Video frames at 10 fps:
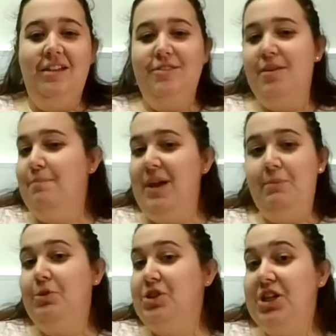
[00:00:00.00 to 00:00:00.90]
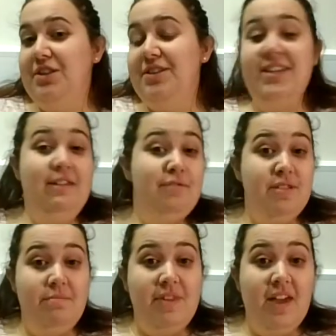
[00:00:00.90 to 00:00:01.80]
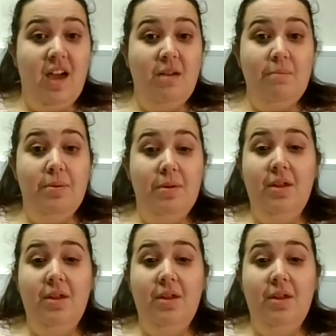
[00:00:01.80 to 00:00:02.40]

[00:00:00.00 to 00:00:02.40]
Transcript: Some people choose to give something up.